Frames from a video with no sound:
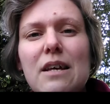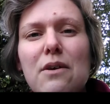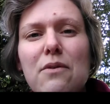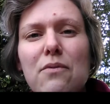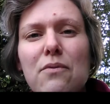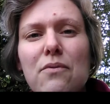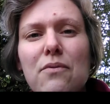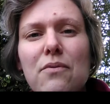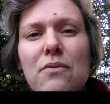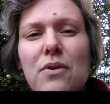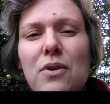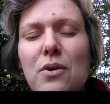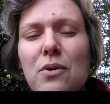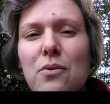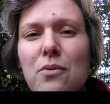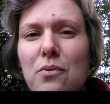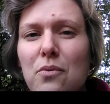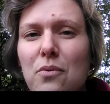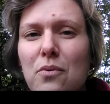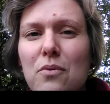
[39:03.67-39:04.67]
if
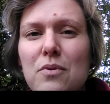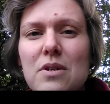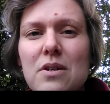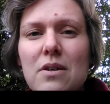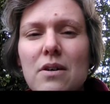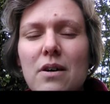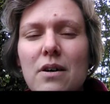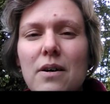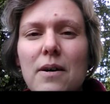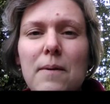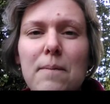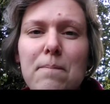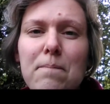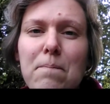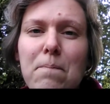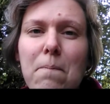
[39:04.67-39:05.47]
you um,